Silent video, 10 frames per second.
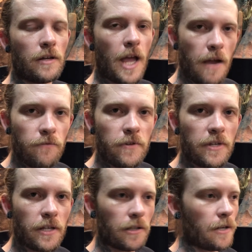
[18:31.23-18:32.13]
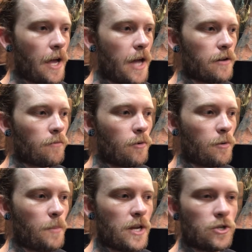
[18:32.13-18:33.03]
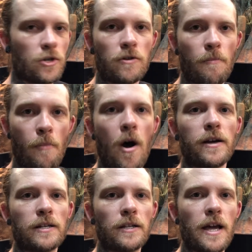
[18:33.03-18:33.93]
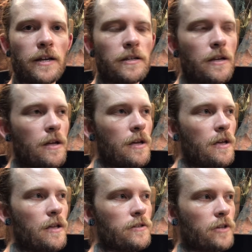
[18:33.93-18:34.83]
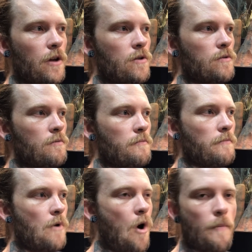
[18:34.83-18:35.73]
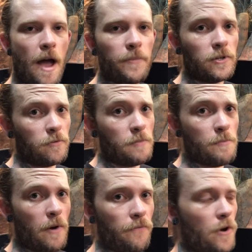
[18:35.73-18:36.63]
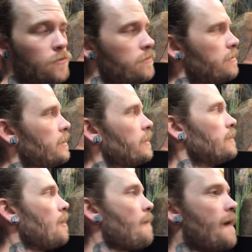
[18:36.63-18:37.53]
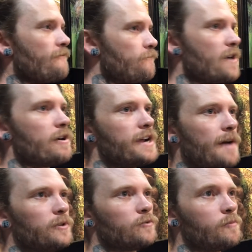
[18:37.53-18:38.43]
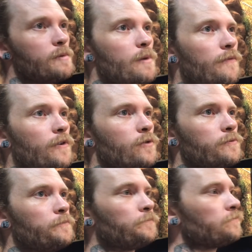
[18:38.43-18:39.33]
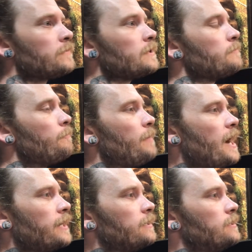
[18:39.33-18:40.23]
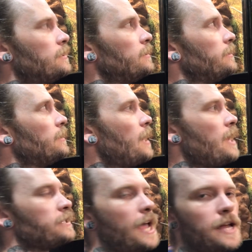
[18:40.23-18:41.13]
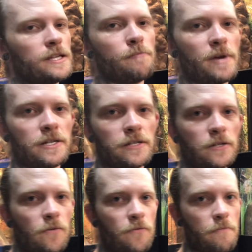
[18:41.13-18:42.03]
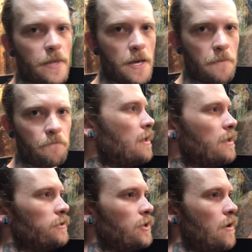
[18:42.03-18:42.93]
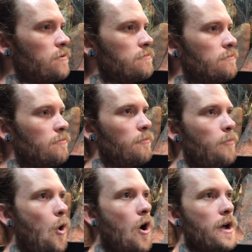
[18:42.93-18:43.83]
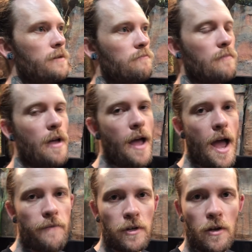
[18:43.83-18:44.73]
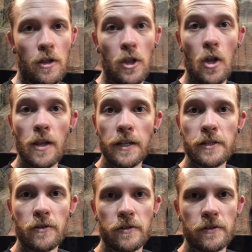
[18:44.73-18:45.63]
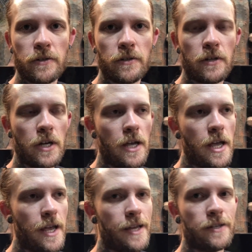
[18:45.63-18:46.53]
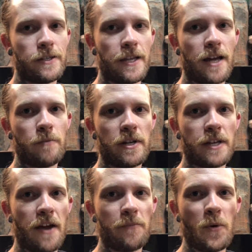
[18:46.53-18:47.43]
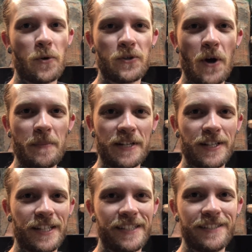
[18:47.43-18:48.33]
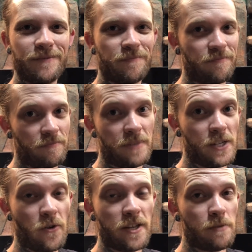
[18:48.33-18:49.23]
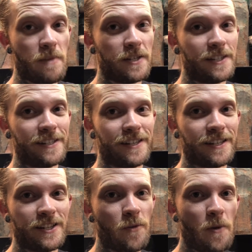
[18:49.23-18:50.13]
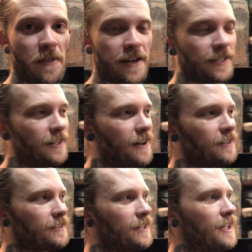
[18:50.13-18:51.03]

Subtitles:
everything, and it would have been due to my neglect. So I'm happy to admit my fault. I'm very happy to admit my fault. But it's how do you better yourself from there? So by having a lot less critters, it has allowed me to have more time to clean. These guys are messy, as you can tell by that glass.